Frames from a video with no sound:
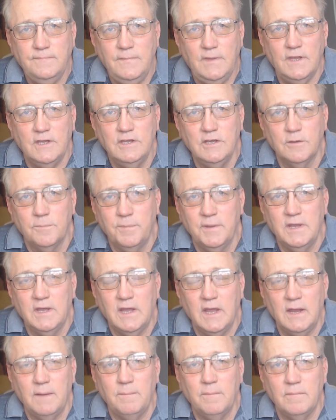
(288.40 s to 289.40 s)
You'll
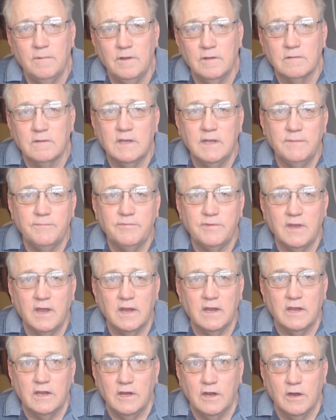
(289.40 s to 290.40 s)
keep
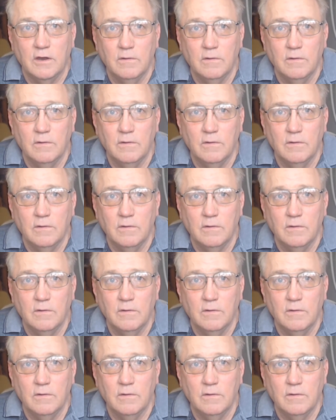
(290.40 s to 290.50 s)
saying and